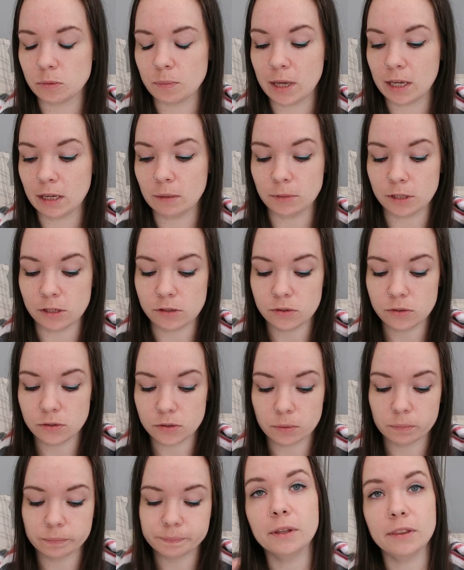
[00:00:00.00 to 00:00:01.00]
was being
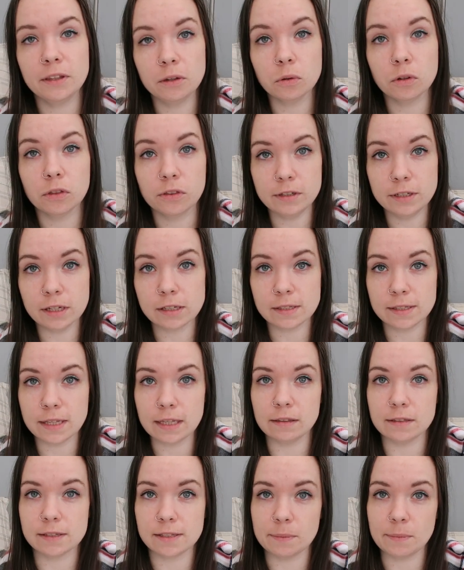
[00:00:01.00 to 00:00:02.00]
abused. But the author does
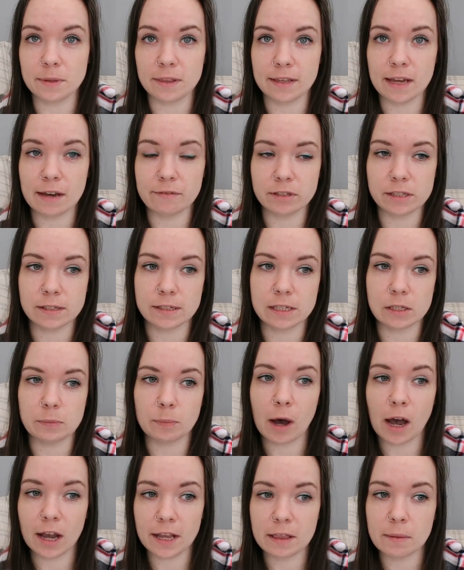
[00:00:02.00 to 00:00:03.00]
think that Timothy Evans is
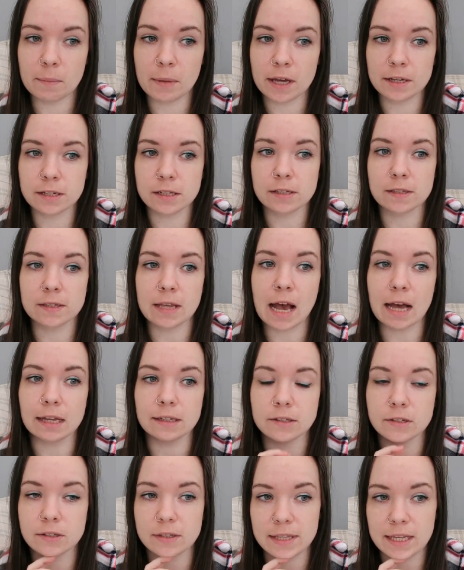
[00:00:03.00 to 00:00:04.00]
behind the murders,
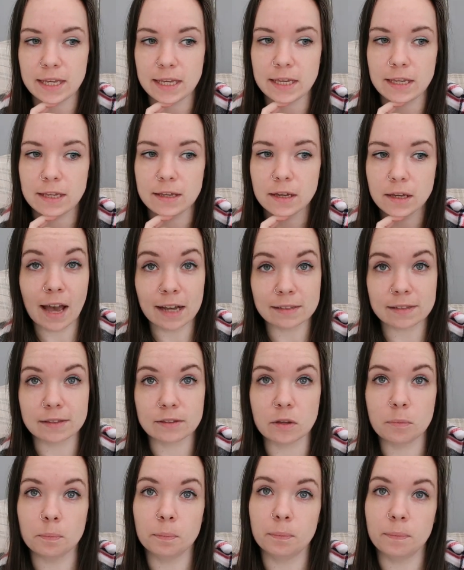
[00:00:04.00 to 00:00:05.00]
and the
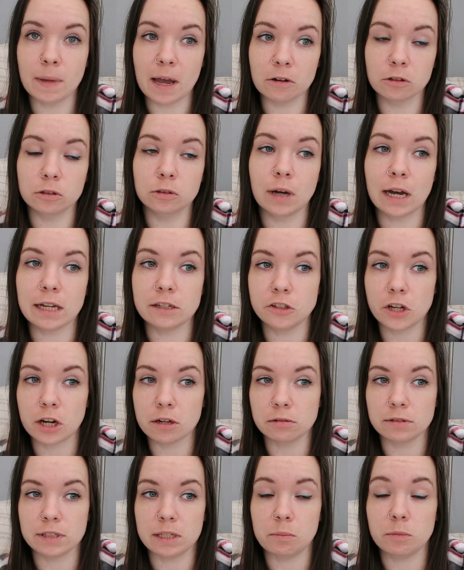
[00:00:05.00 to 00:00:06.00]
fact that Beryl and
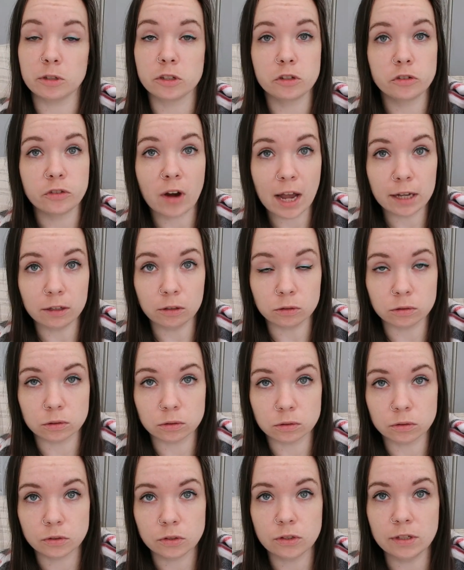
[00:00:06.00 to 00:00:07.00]
Geraldine were
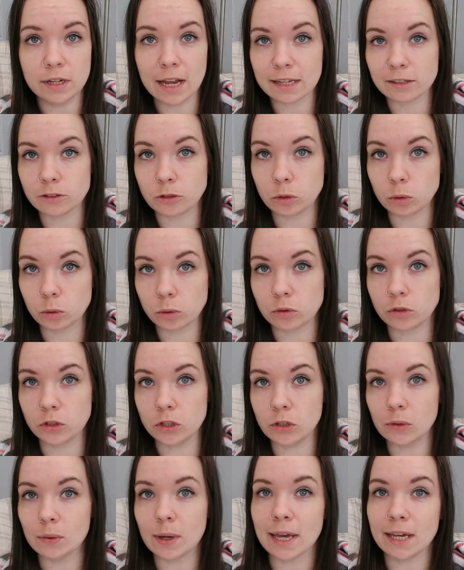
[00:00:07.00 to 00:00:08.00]
strangled next door
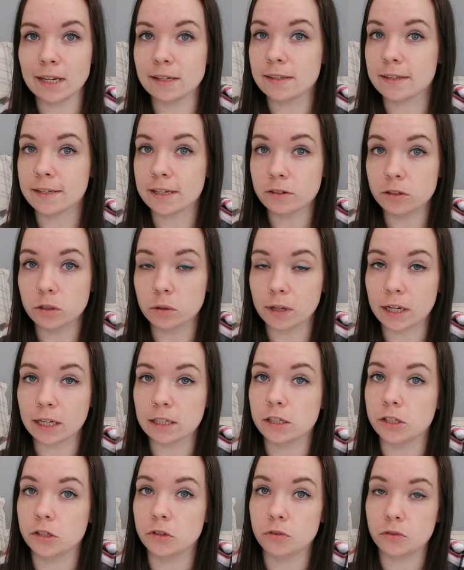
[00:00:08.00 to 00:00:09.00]
to a serial
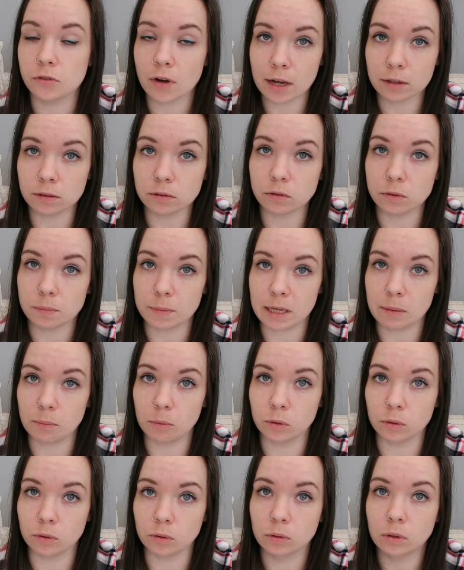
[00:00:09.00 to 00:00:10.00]
killer who strangles
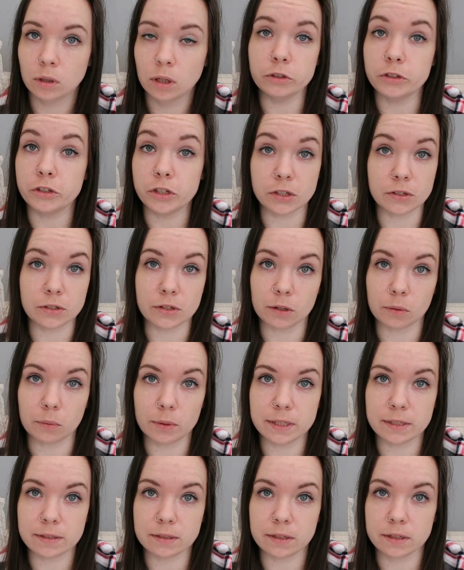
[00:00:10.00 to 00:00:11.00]
people was just a
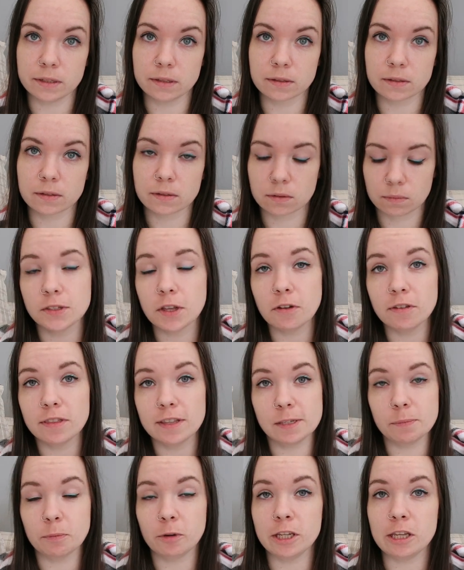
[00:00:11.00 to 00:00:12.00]
coincidence. So at
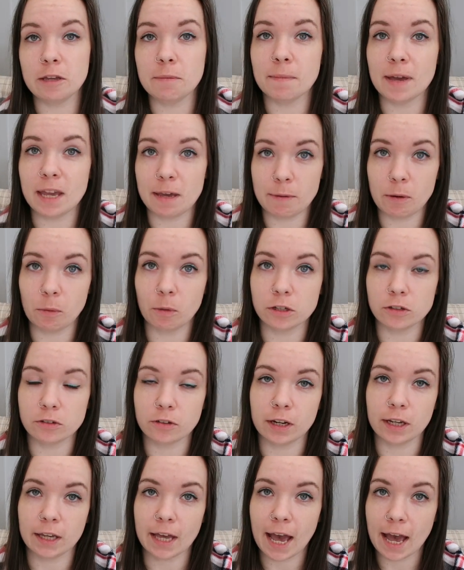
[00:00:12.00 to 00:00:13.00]
this point you may be
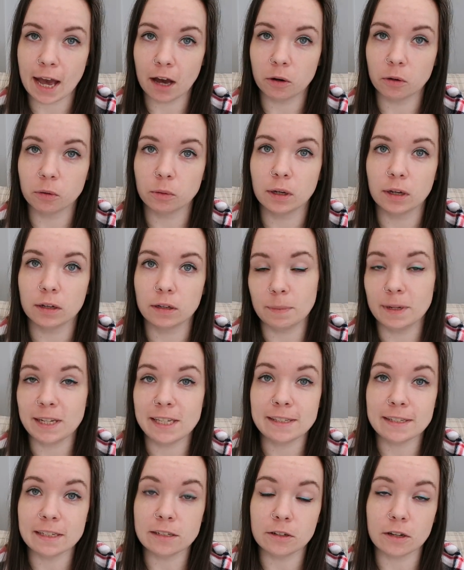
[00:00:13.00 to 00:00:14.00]
wondering how the
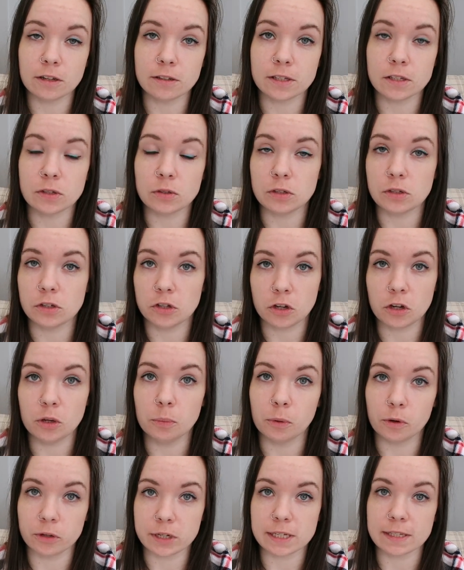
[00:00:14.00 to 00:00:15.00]
police didn't notice the
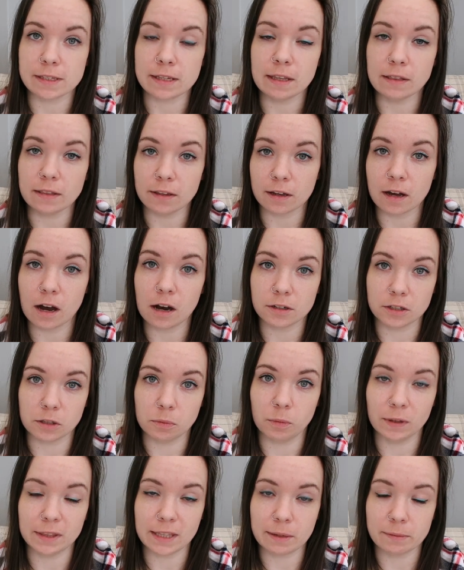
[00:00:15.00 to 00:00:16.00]
two bodies in the
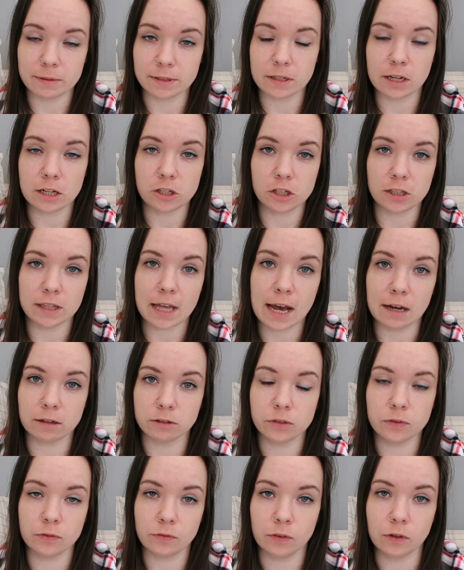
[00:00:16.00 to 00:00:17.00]
garden when they were searching the
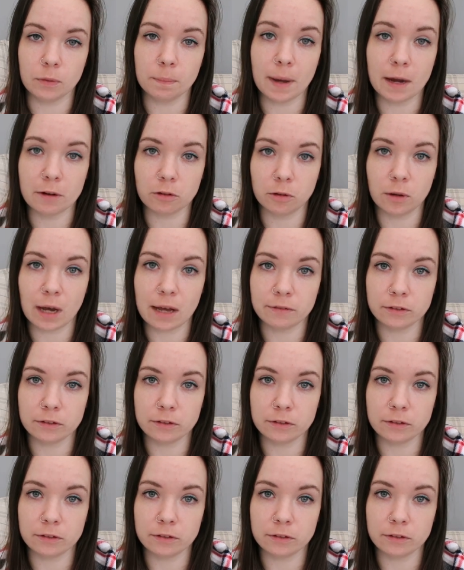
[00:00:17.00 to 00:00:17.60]
house for Beryl